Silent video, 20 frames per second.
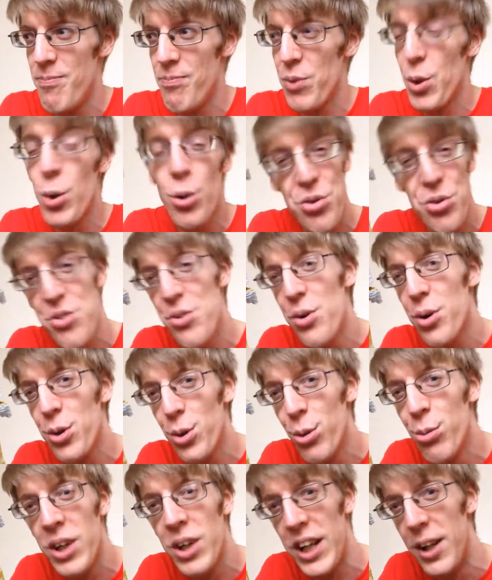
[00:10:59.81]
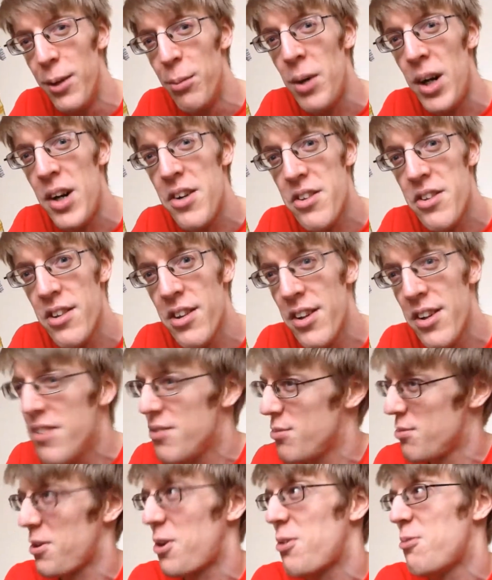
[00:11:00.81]
Of course, it's not called Kill Bison
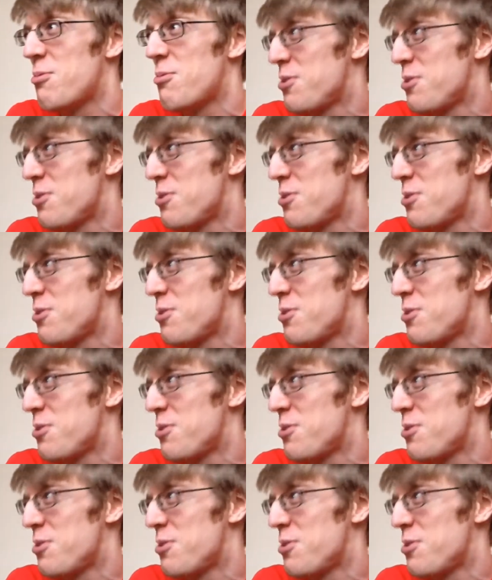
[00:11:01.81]
because we don't